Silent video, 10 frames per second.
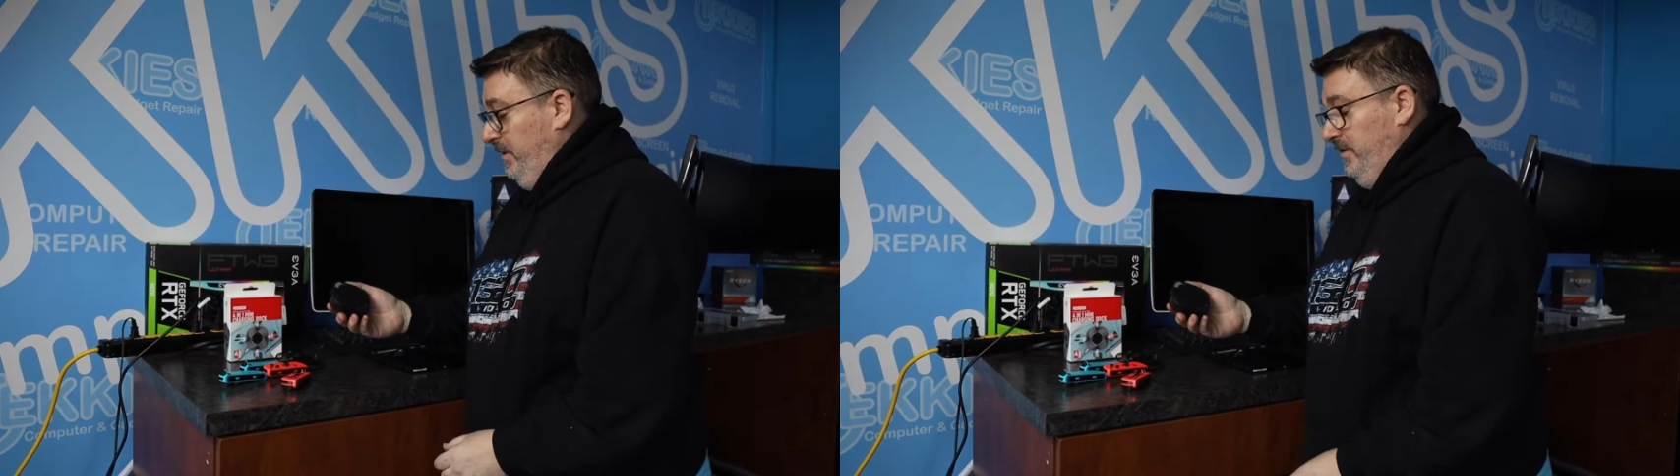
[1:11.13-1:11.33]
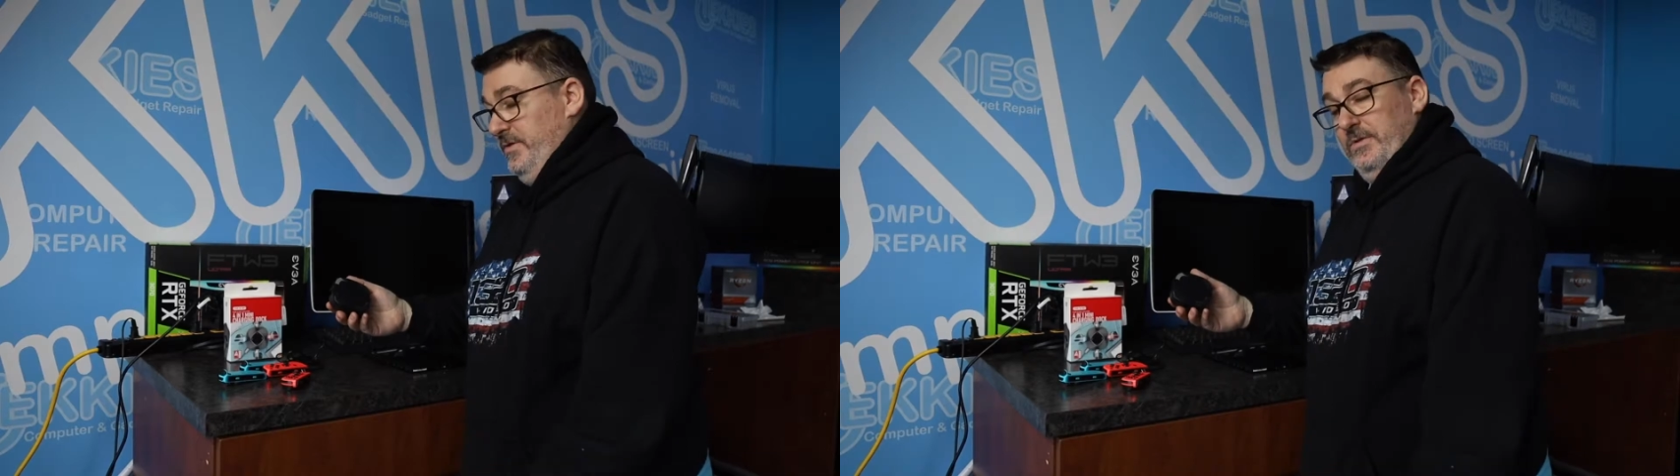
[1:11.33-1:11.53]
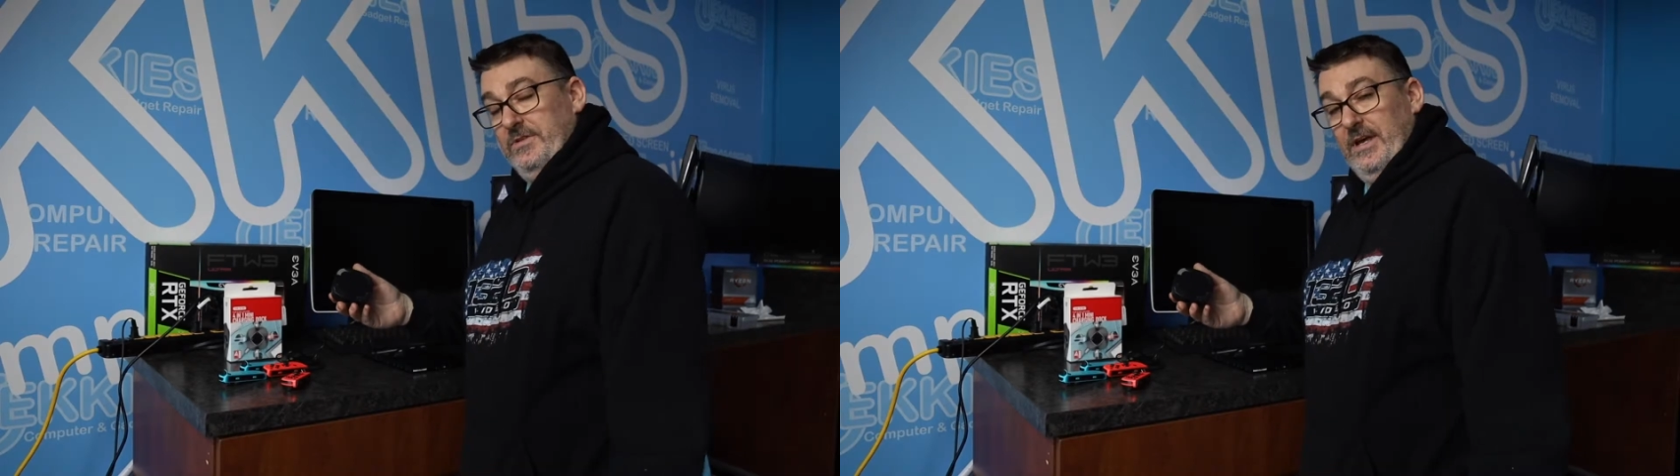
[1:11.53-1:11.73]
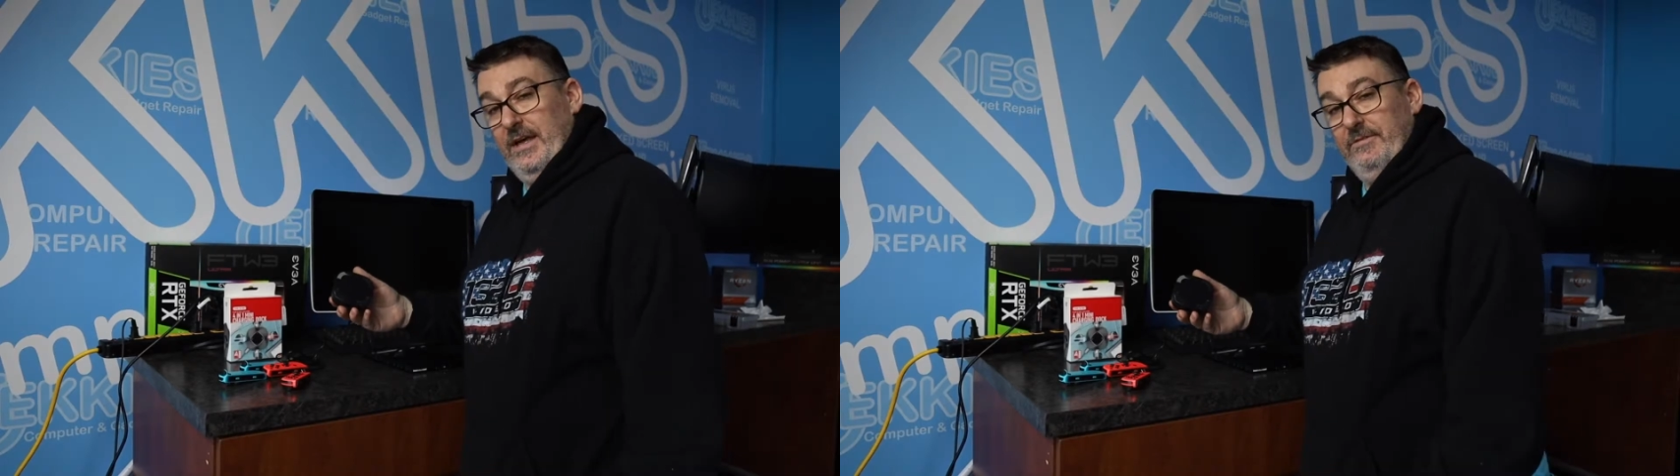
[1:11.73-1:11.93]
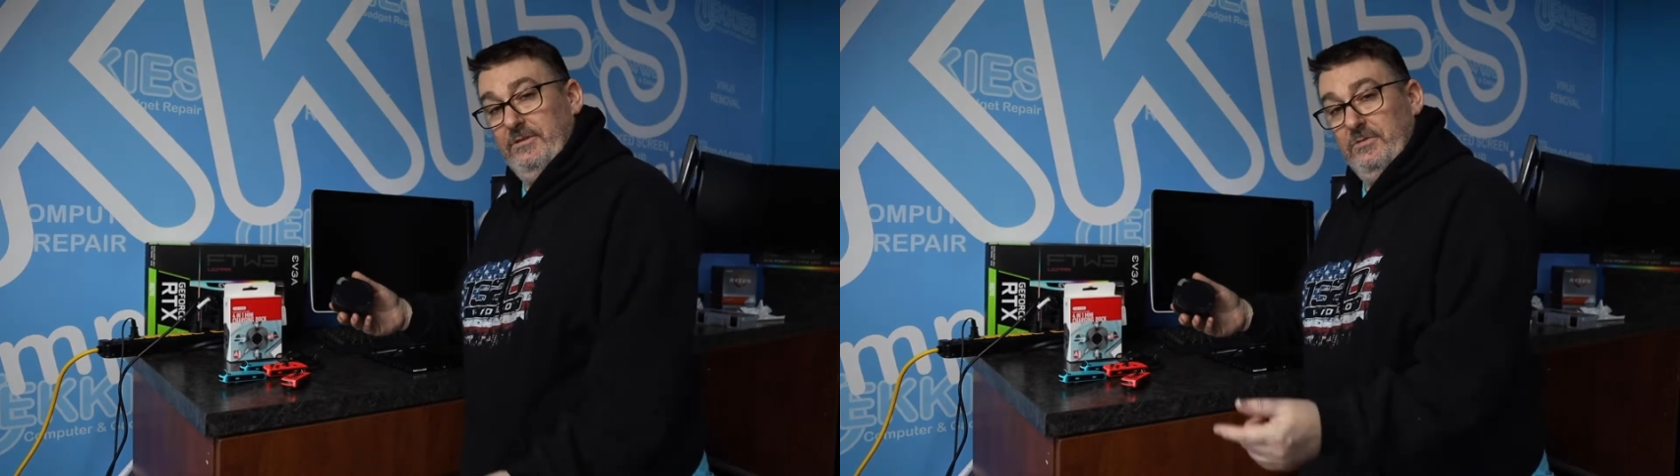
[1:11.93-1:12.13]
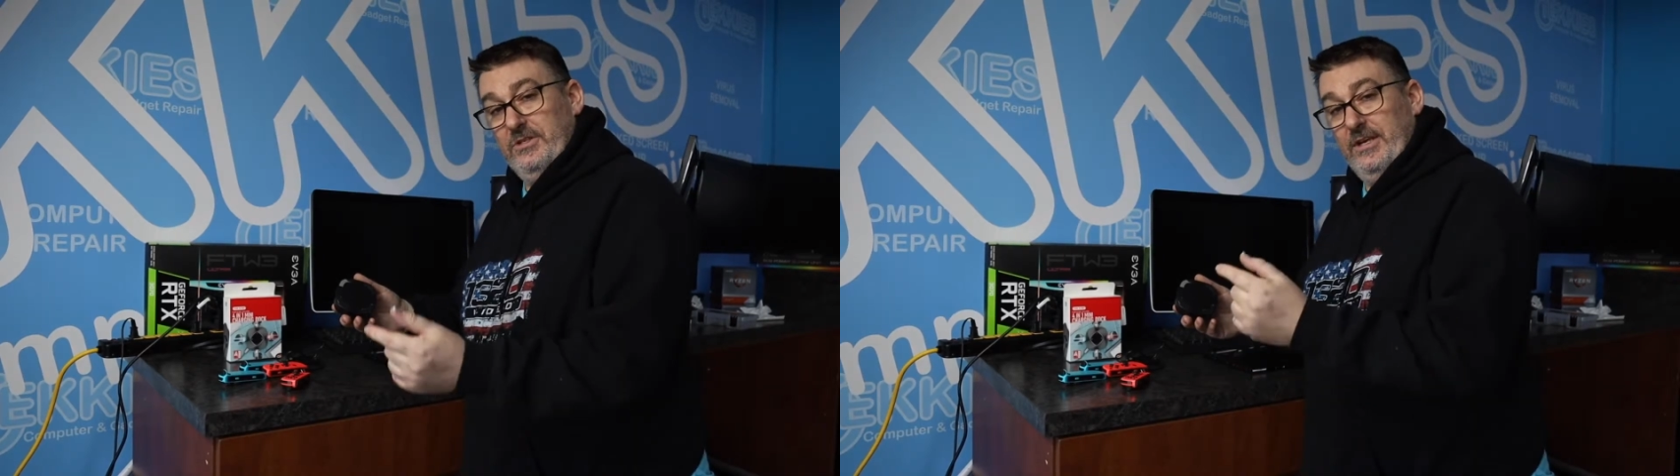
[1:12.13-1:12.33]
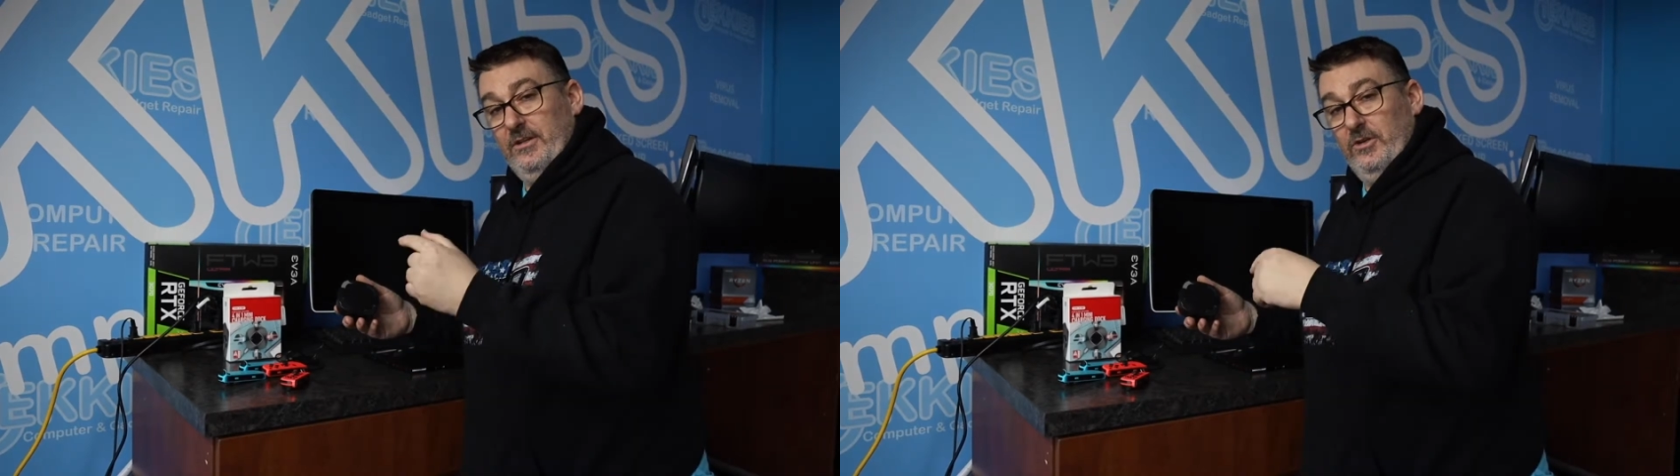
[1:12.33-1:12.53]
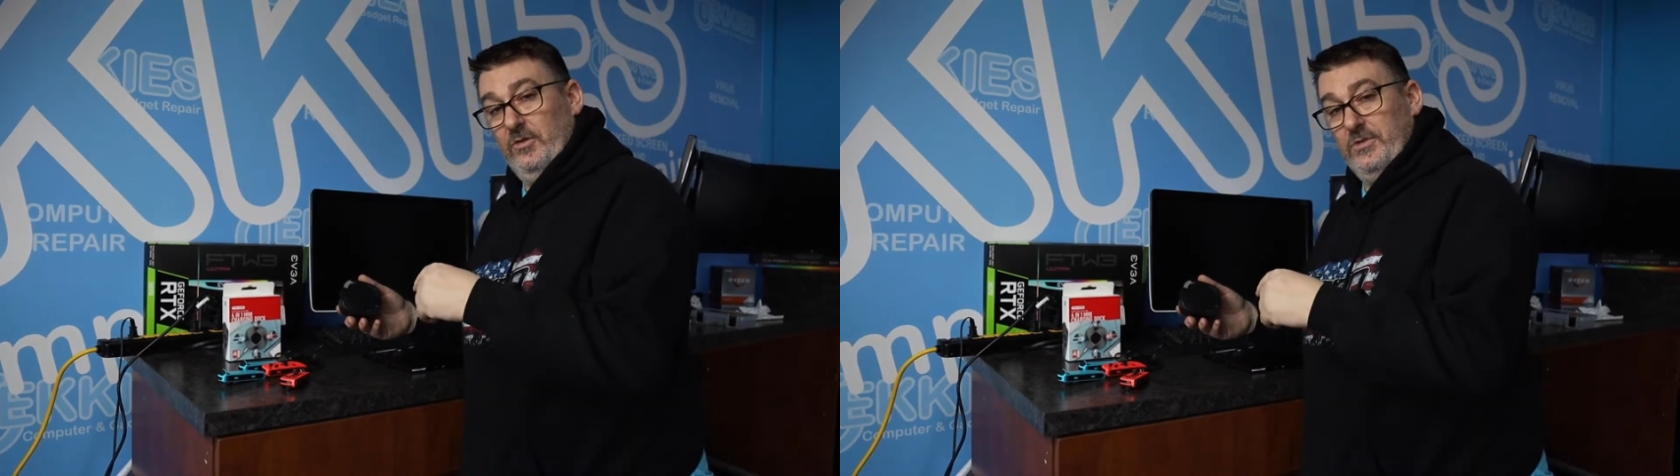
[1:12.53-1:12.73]
So let's dive in and let's take
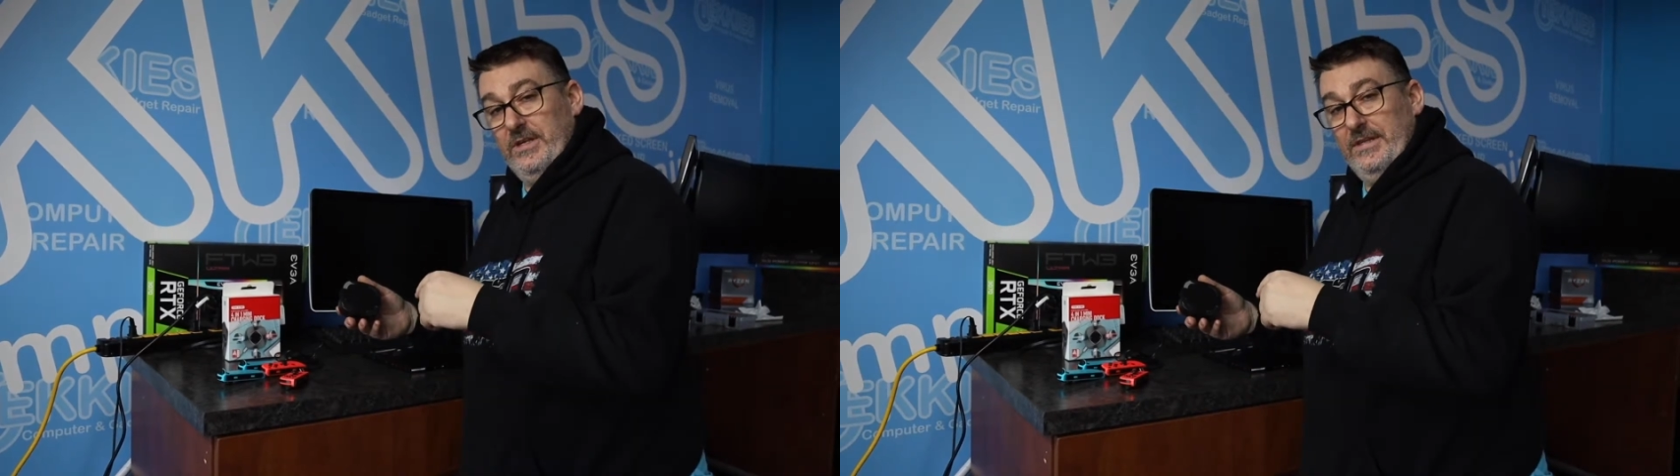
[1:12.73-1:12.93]
a look what's